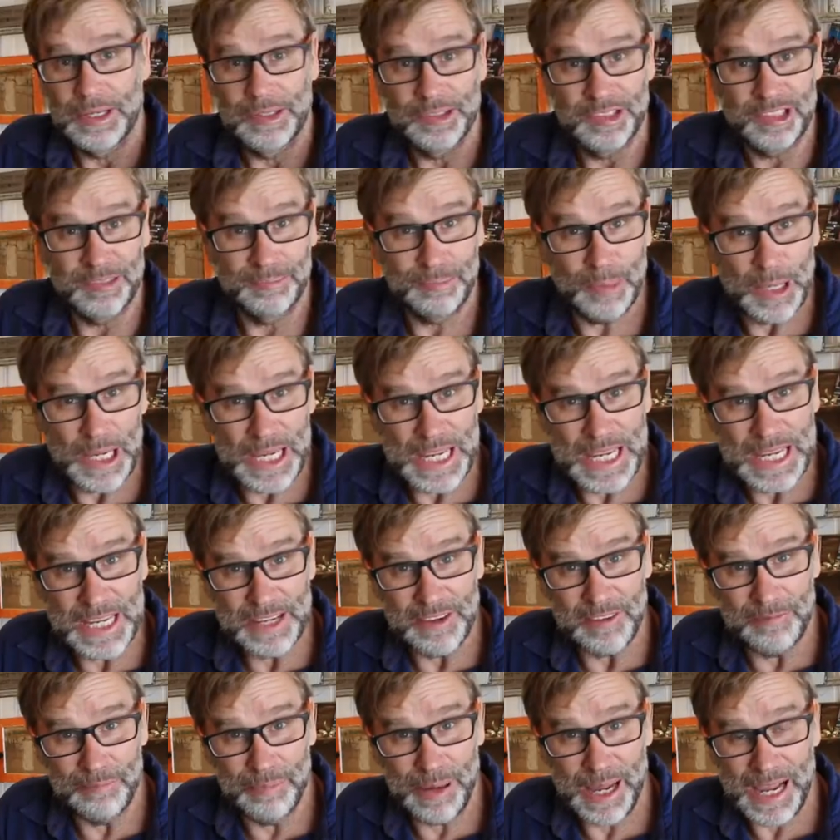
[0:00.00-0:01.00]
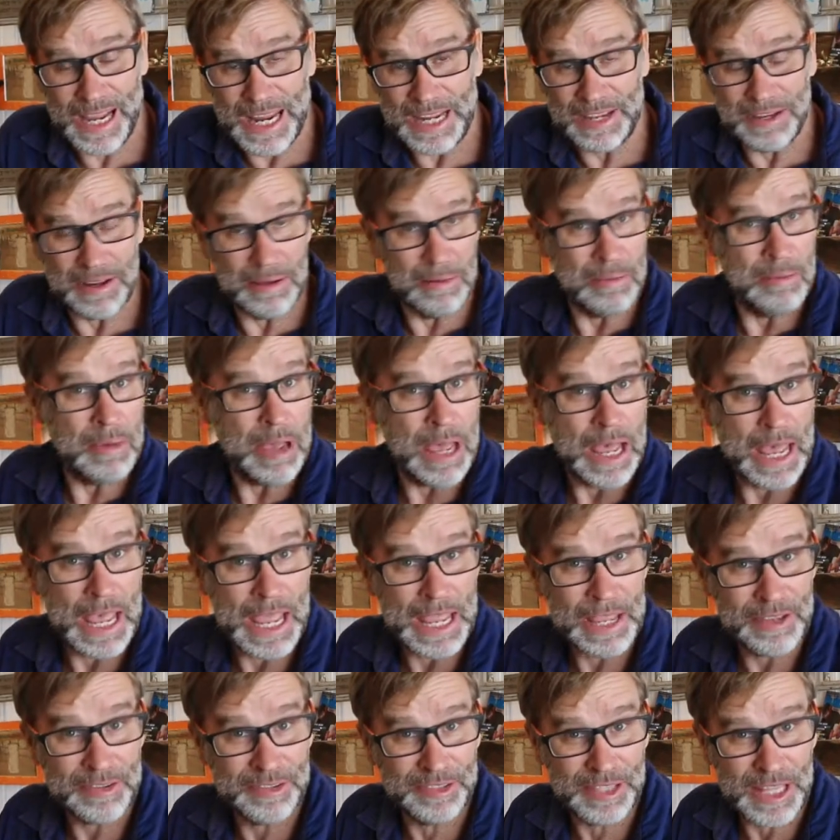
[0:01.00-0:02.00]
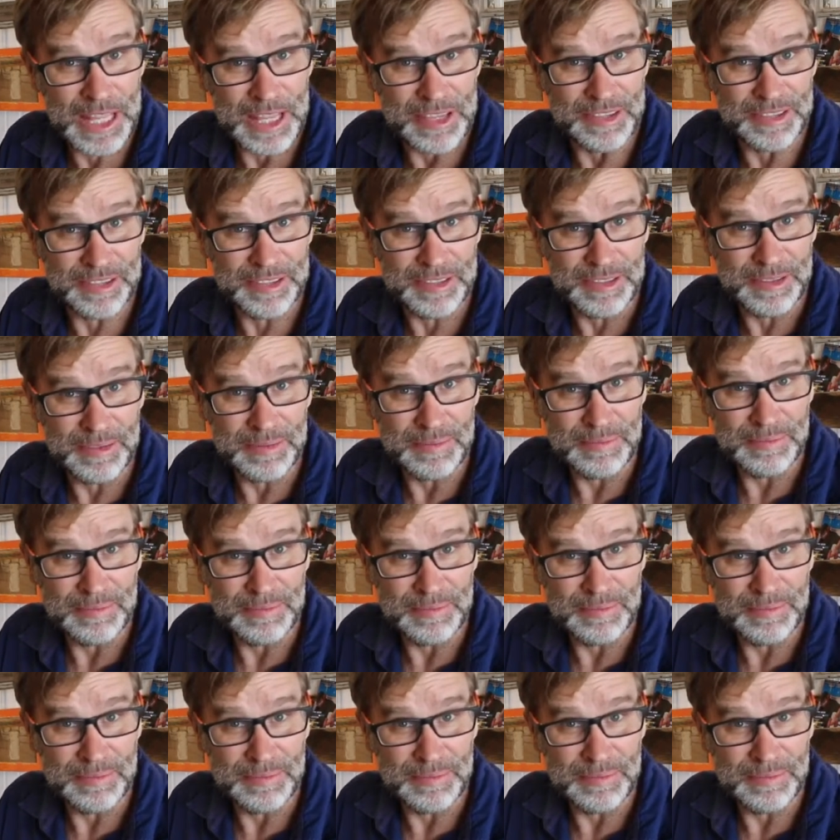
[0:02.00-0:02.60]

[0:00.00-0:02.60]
Speaking of paint, how's this?